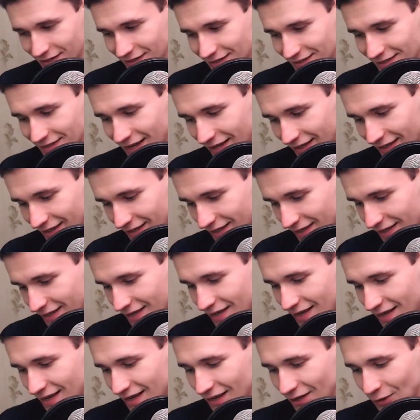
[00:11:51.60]
tag
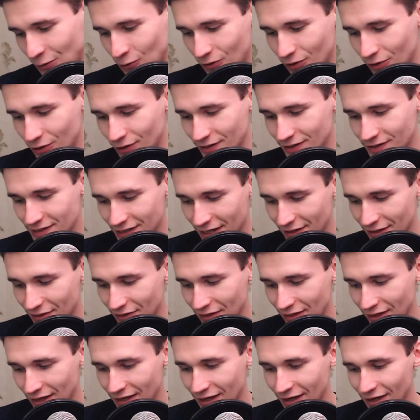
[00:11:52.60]
or
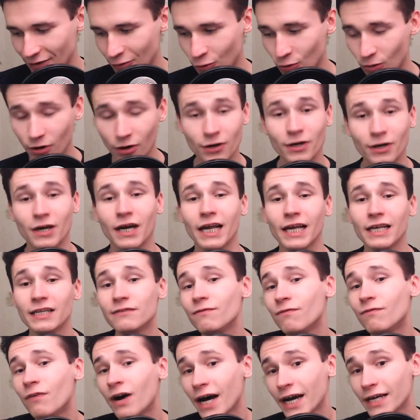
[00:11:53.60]
something or
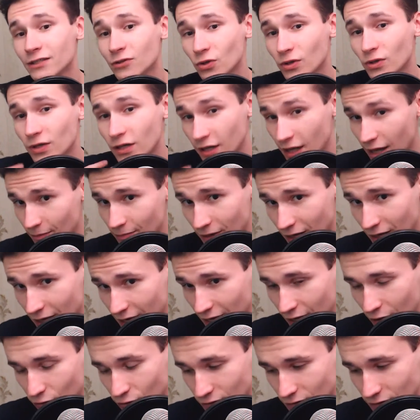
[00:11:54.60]
invite on
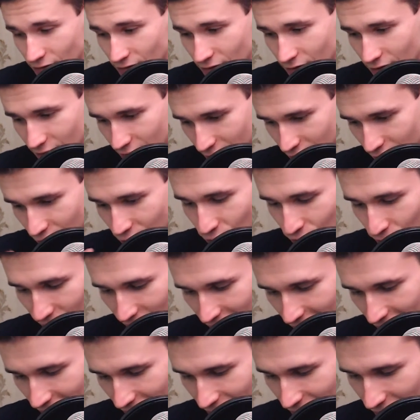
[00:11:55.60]
Clubhouse. You will
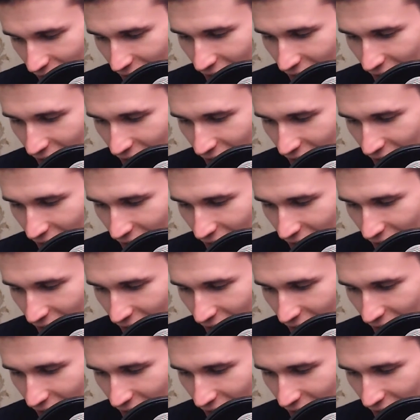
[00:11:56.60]
have.